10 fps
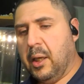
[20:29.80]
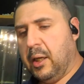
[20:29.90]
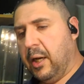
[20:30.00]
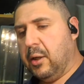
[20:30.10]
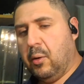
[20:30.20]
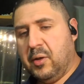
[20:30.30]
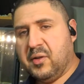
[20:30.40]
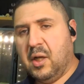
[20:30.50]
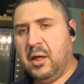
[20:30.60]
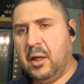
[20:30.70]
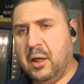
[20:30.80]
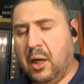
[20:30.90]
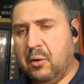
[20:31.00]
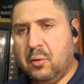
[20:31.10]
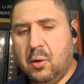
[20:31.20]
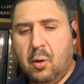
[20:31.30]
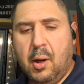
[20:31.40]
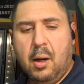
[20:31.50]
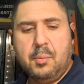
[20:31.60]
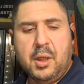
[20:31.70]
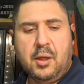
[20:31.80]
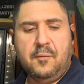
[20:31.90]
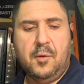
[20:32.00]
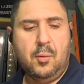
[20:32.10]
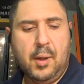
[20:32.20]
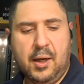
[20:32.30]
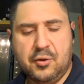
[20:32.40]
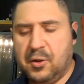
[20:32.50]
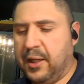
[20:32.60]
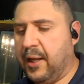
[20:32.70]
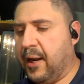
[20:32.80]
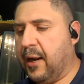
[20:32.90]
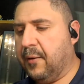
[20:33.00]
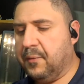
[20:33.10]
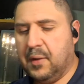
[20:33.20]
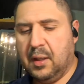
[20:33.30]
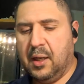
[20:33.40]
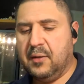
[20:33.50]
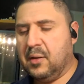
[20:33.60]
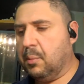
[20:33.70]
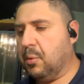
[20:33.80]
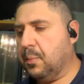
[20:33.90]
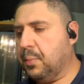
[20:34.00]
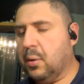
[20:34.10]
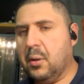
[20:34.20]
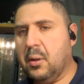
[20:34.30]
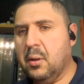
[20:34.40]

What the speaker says: and I noticed, and I don't know how many of you actually have the lightsaber book.